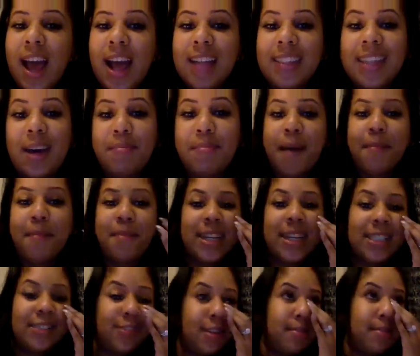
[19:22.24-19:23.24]
So my
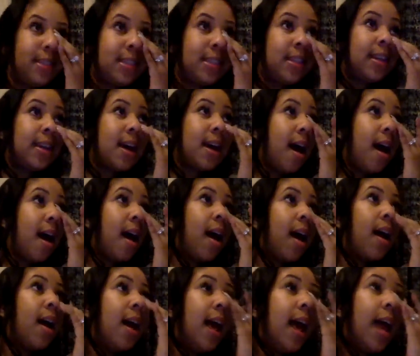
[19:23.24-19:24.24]
best friend was in the car,
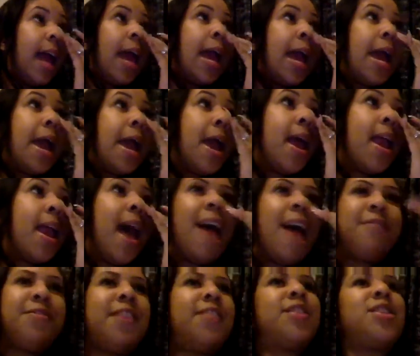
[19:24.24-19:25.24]
and I
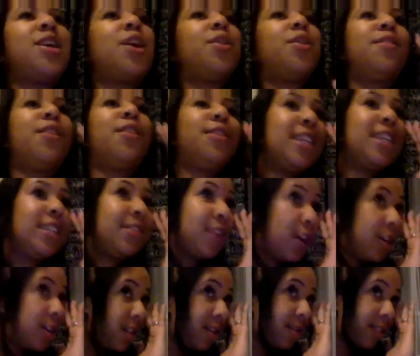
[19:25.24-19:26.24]
have never told the, this
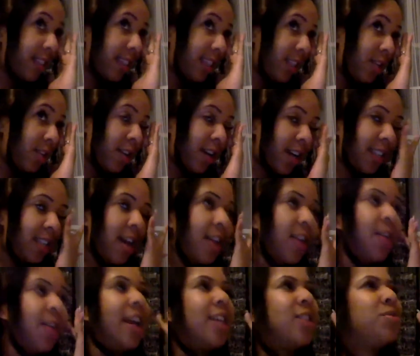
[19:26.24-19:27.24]
version of this story. So I
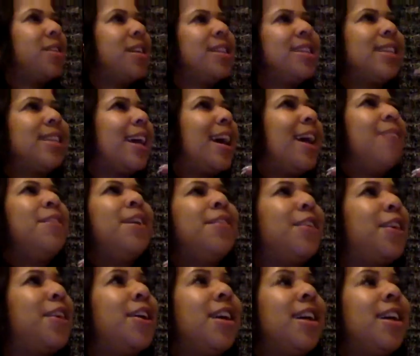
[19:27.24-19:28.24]
know Antoinette is like, I've never
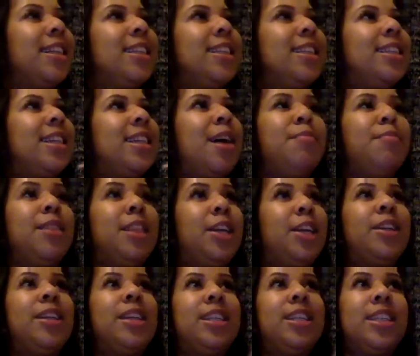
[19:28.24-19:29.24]
heard all this. I'm
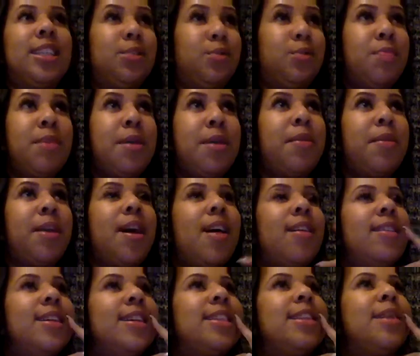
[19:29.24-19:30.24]
literally just remembering
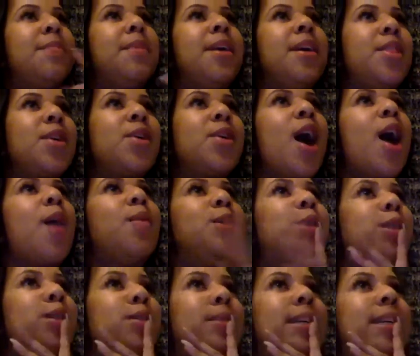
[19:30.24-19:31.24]
all this. And I'm in the car with
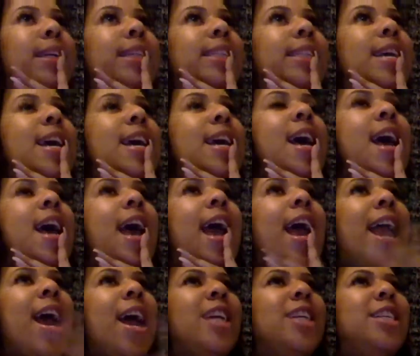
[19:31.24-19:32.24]
Cherise,
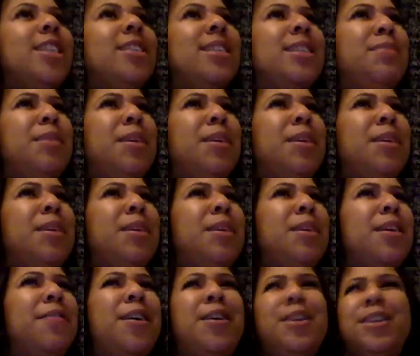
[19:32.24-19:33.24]
and she's on speakerphone.
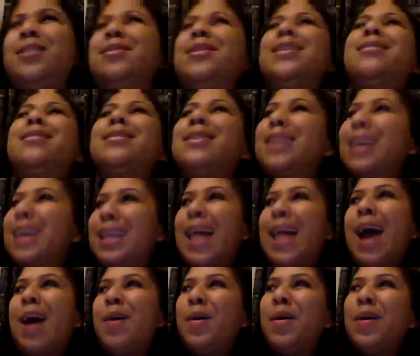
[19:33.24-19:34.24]
Cherise was looking
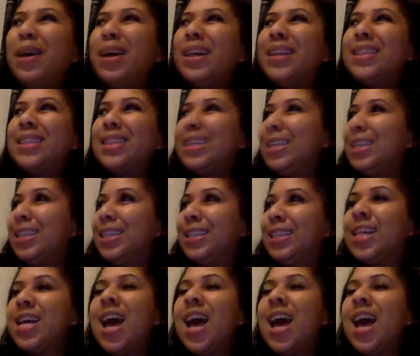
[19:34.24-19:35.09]
like, who is this?